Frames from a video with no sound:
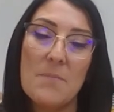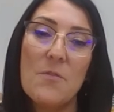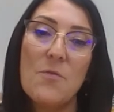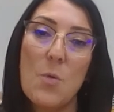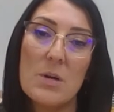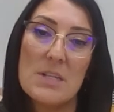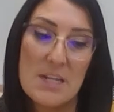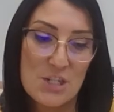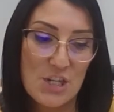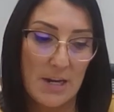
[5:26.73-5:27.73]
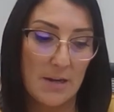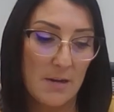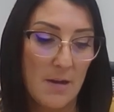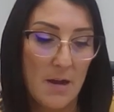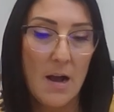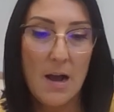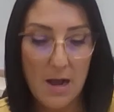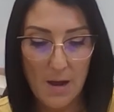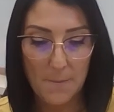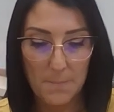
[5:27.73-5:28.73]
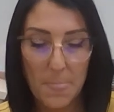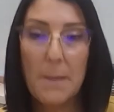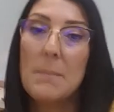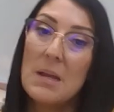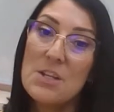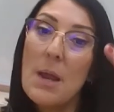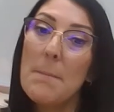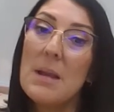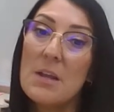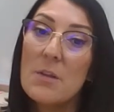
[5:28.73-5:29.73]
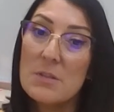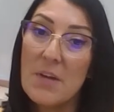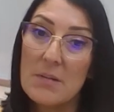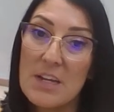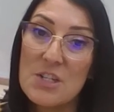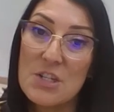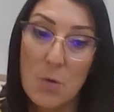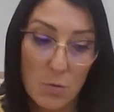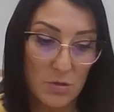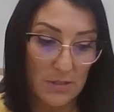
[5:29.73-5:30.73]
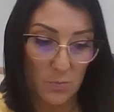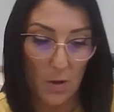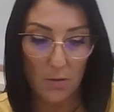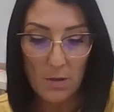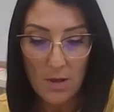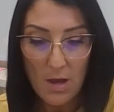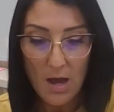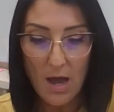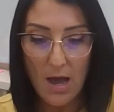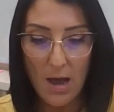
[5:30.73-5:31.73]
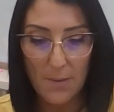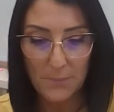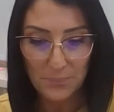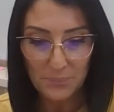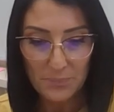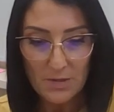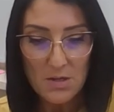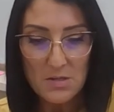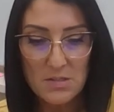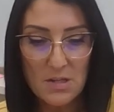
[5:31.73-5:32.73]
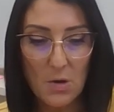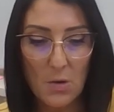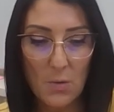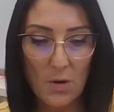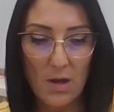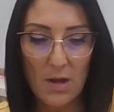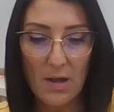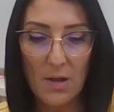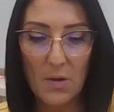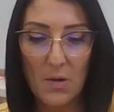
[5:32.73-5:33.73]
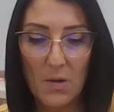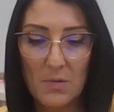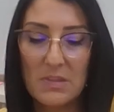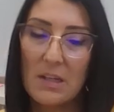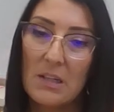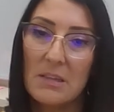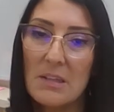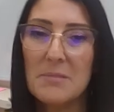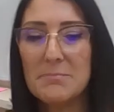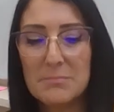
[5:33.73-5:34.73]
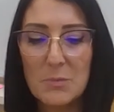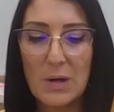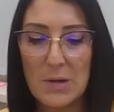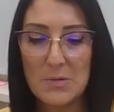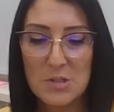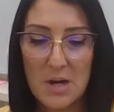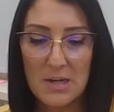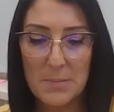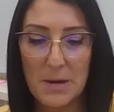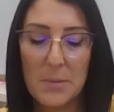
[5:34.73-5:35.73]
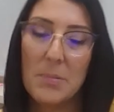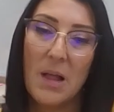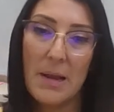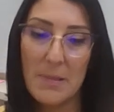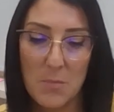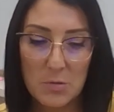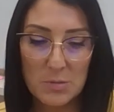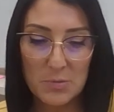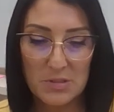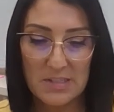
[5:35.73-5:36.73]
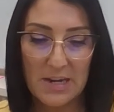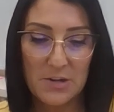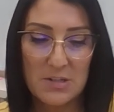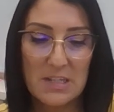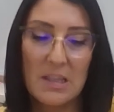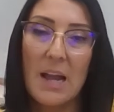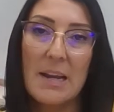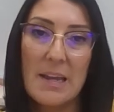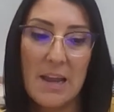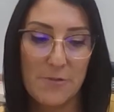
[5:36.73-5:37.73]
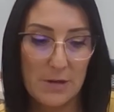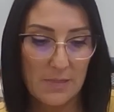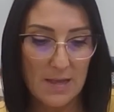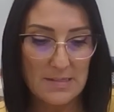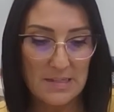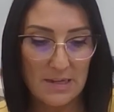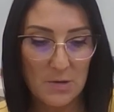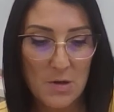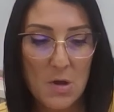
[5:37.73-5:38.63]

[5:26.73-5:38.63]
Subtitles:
for teaching, and meeting those foundation goals as well. Um, so the what I was talking about, applying the multiple standards, aligning every lesson